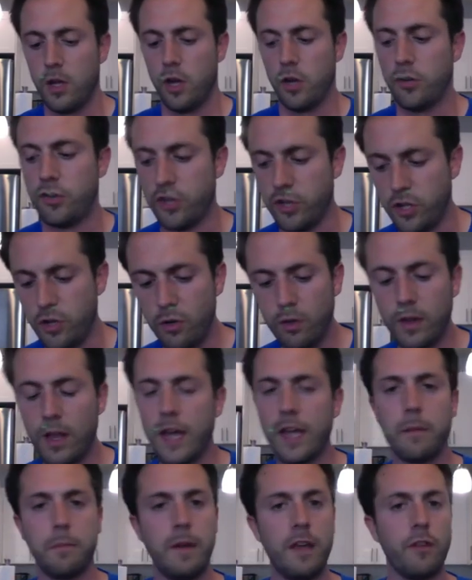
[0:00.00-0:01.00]
Do you
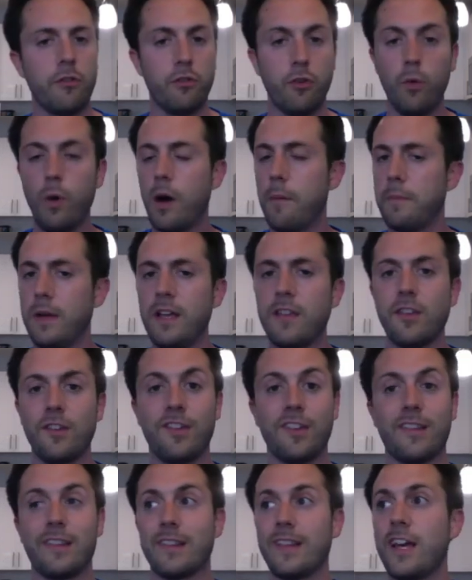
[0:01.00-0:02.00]
like me? Do you want me to
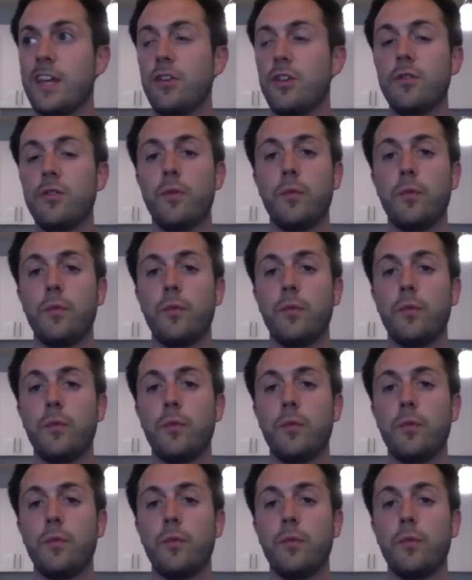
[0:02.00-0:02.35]
just let you,